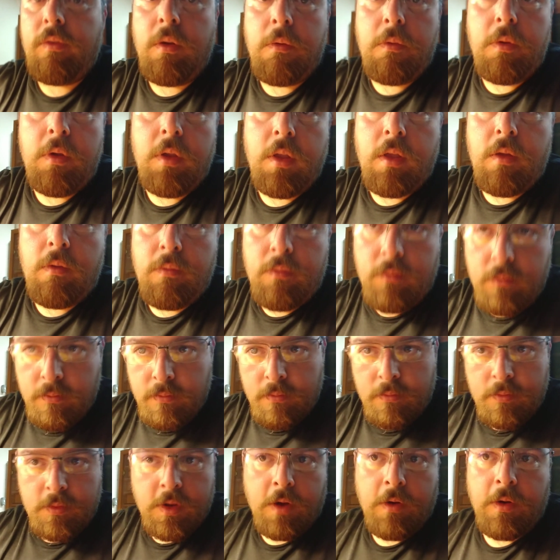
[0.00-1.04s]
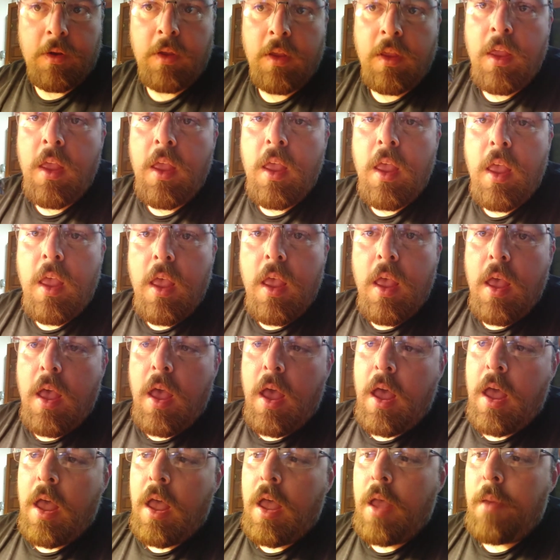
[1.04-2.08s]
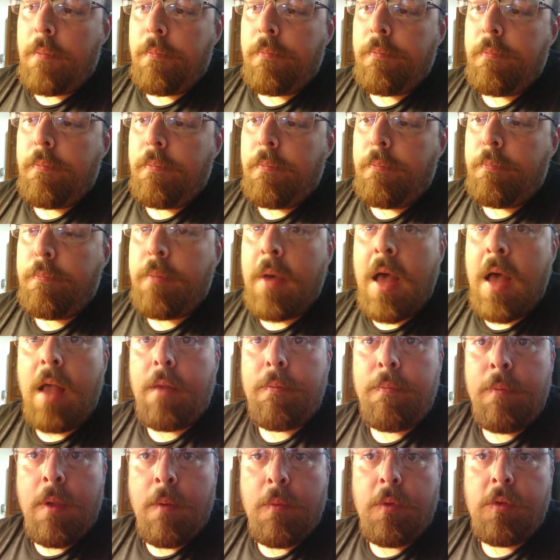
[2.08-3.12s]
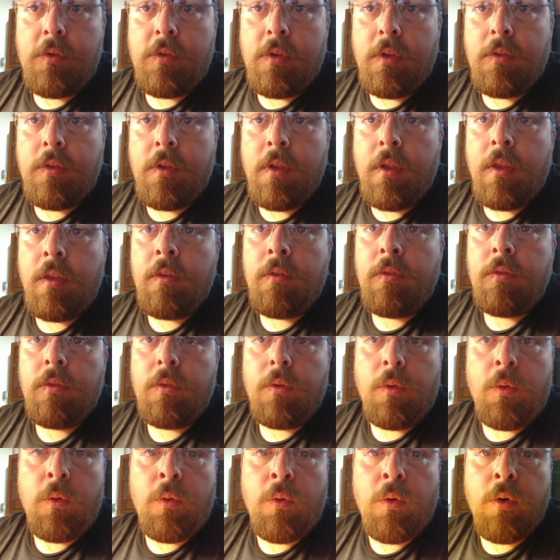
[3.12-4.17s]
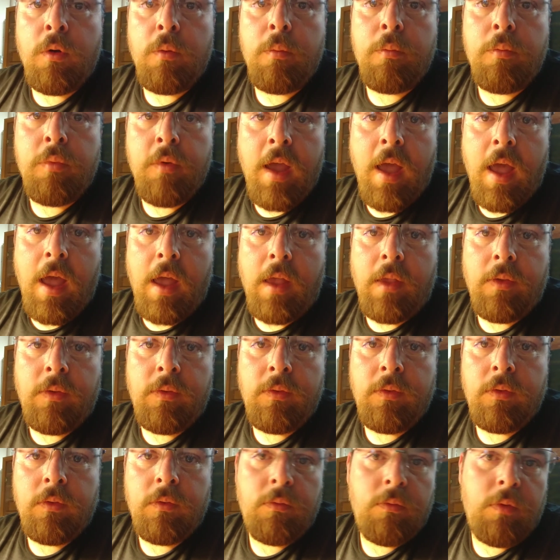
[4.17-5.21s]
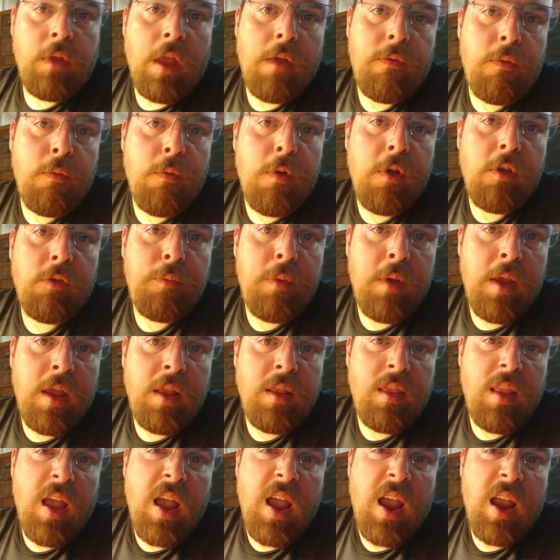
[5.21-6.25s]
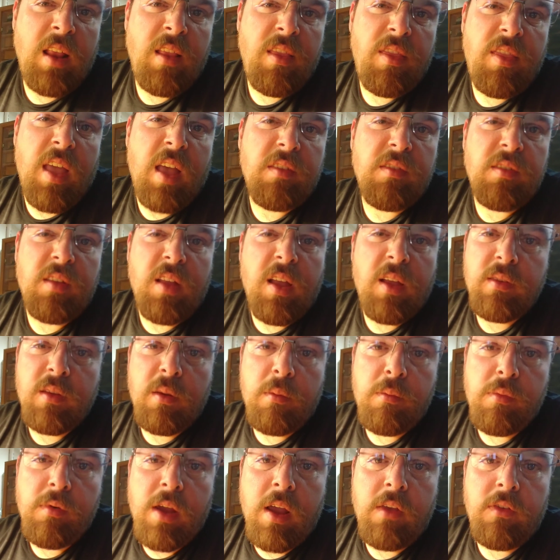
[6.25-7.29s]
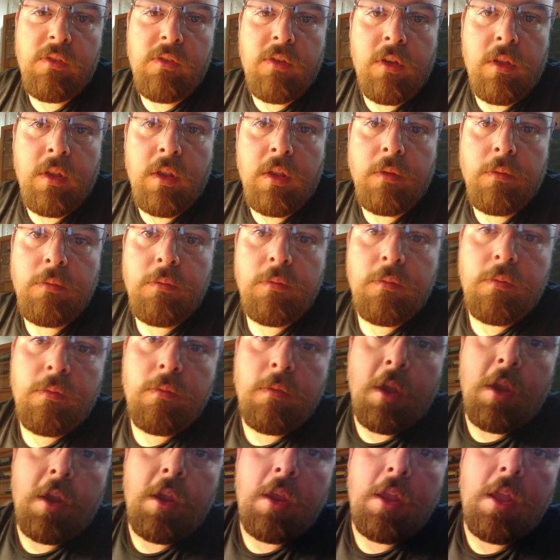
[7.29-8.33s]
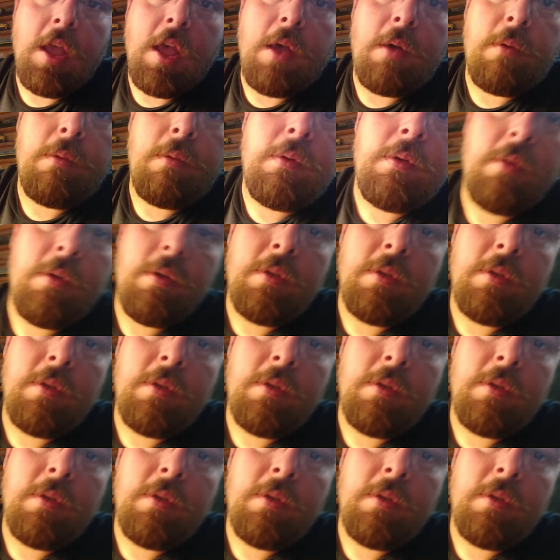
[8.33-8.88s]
There we go. Sorry. Bachmann, which this is, or brass. Now, if you want to spend $9,000 on a brass unit, there you go.